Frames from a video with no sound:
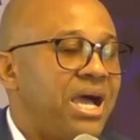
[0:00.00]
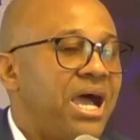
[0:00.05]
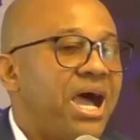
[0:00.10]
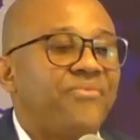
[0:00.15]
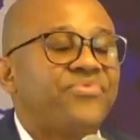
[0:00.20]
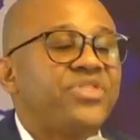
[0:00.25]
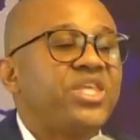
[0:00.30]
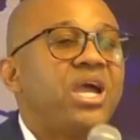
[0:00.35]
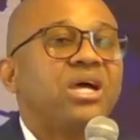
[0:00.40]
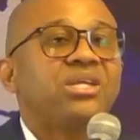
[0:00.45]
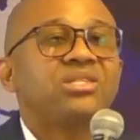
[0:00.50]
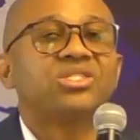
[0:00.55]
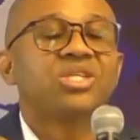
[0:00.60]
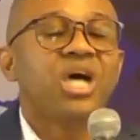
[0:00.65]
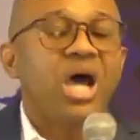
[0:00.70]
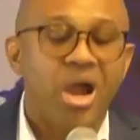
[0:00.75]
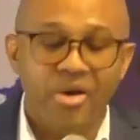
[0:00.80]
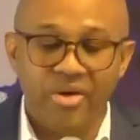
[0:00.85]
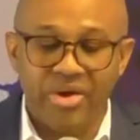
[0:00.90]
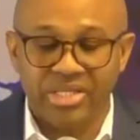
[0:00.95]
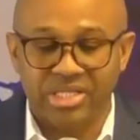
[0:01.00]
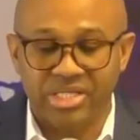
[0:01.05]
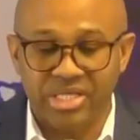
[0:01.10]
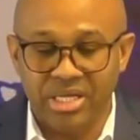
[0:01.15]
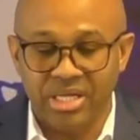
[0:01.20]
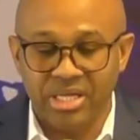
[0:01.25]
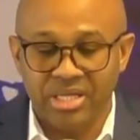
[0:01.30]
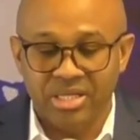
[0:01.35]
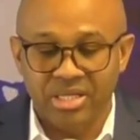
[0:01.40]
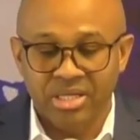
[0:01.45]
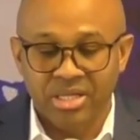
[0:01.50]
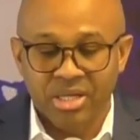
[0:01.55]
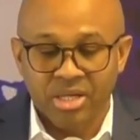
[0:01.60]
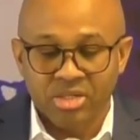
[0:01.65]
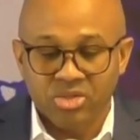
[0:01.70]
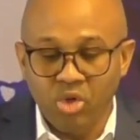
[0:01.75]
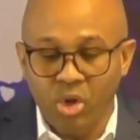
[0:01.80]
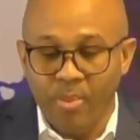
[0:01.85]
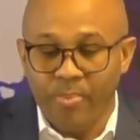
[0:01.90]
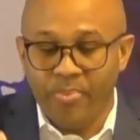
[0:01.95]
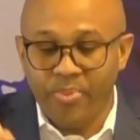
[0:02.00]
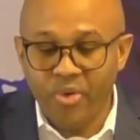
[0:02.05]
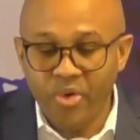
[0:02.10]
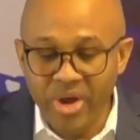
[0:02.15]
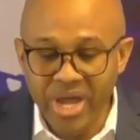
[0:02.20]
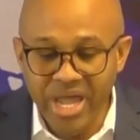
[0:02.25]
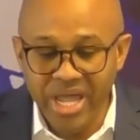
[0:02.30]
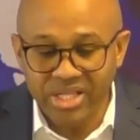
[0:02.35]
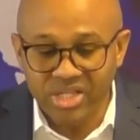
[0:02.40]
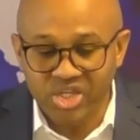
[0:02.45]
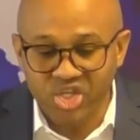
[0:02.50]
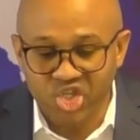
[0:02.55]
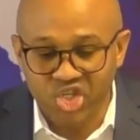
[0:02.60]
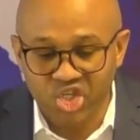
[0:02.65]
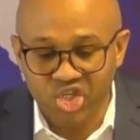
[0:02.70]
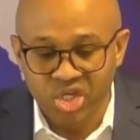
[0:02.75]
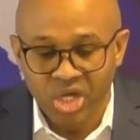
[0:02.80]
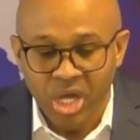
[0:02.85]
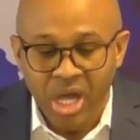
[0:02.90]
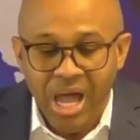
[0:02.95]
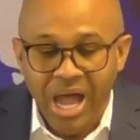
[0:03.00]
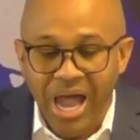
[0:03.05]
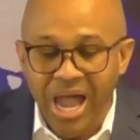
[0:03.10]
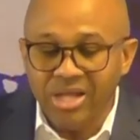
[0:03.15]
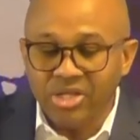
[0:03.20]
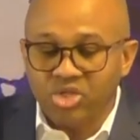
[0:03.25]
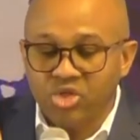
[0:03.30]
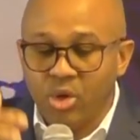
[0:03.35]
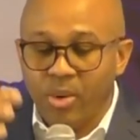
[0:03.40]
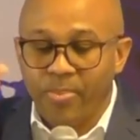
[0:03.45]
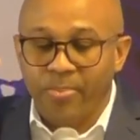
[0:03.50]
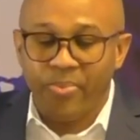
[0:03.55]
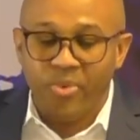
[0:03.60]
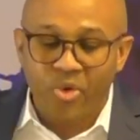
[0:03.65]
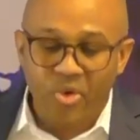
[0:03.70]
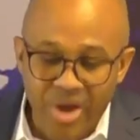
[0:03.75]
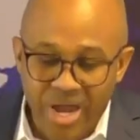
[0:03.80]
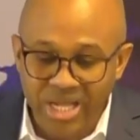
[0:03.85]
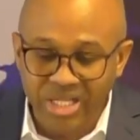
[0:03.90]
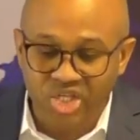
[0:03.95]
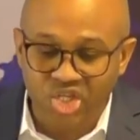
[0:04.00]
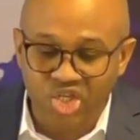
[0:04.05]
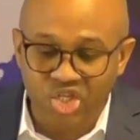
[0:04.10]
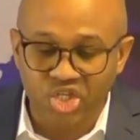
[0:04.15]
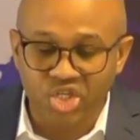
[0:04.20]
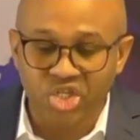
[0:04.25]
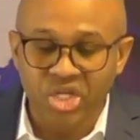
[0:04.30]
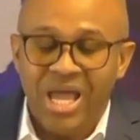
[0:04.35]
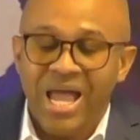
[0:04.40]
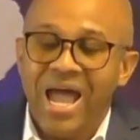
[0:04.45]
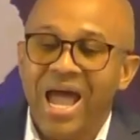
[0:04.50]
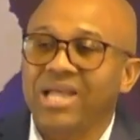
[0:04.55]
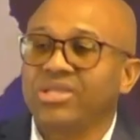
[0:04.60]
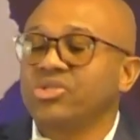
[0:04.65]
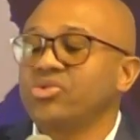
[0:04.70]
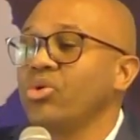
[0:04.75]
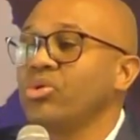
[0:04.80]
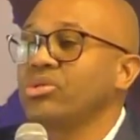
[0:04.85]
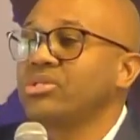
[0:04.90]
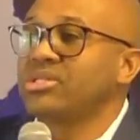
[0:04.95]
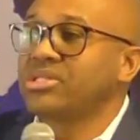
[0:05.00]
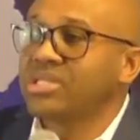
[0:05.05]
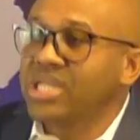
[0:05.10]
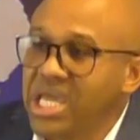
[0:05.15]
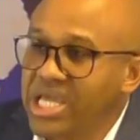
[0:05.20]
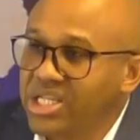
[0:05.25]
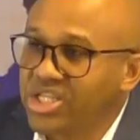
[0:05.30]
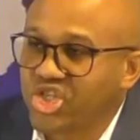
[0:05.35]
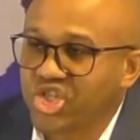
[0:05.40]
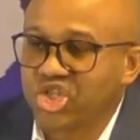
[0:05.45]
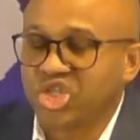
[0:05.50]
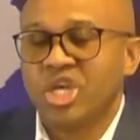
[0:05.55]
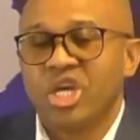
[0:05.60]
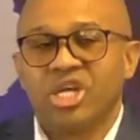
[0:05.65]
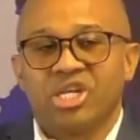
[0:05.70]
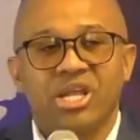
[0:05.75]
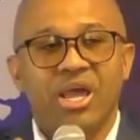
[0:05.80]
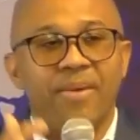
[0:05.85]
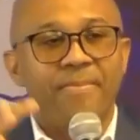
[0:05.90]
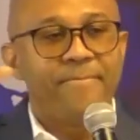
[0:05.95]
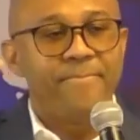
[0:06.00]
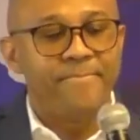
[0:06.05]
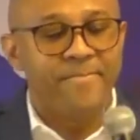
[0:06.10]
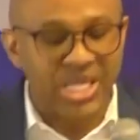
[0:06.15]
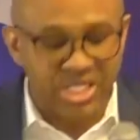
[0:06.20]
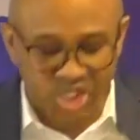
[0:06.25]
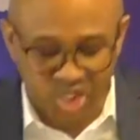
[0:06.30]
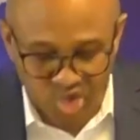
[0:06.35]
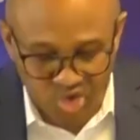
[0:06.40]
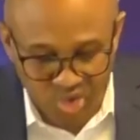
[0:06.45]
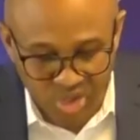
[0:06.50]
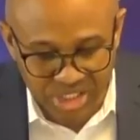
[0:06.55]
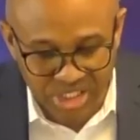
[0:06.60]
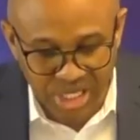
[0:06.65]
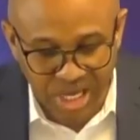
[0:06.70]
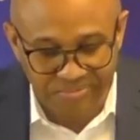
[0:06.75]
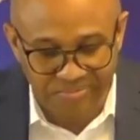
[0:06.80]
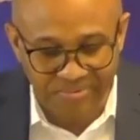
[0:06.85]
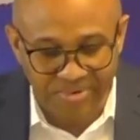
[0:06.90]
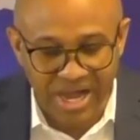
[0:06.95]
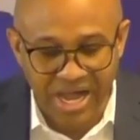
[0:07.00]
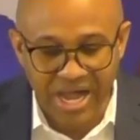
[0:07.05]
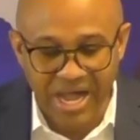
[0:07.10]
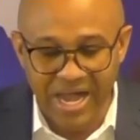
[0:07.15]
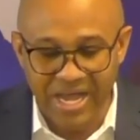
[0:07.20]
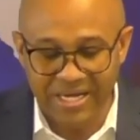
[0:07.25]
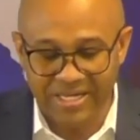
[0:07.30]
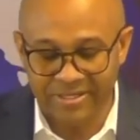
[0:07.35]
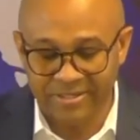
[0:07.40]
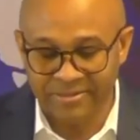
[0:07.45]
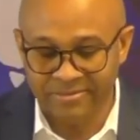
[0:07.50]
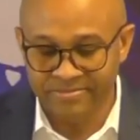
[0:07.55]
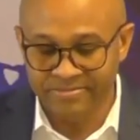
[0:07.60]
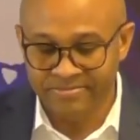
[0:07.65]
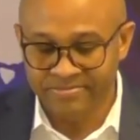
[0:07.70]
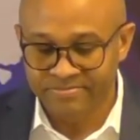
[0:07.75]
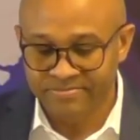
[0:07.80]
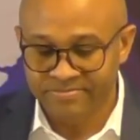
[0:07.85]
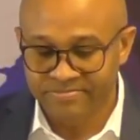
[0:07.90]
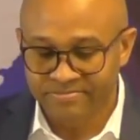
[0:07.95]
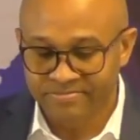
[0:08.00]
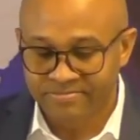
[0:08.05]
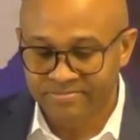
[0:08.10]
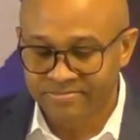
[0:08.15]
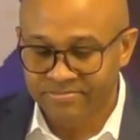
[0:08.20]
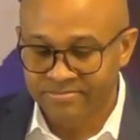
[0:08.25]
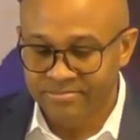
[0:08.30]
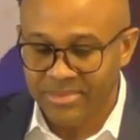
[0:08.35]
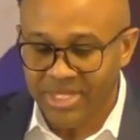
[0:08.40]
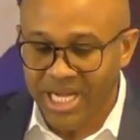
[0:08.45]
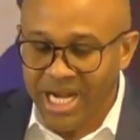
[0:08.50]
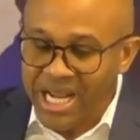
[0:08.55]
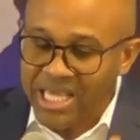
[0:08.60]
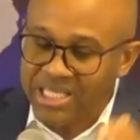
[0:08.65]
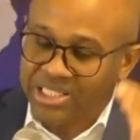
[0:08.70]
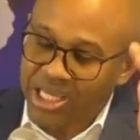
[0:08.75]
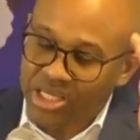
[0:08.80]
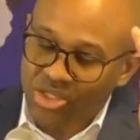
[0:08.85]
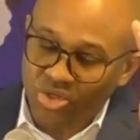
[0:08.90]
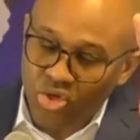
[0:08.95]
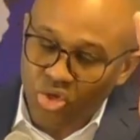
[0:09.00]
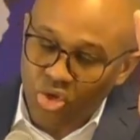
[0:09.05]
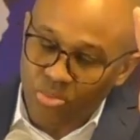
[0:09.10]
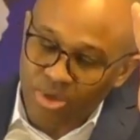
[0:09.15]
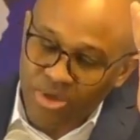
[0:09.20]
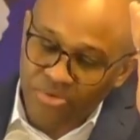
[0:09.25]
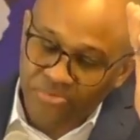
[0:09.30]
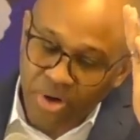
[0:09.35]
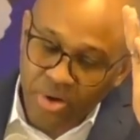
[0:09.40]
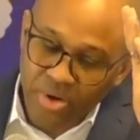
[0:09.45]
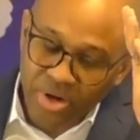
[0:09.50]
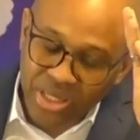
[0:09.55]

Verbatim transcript: of the authority to preach and to preach and to teach the mysteries of God. And I said to you, be very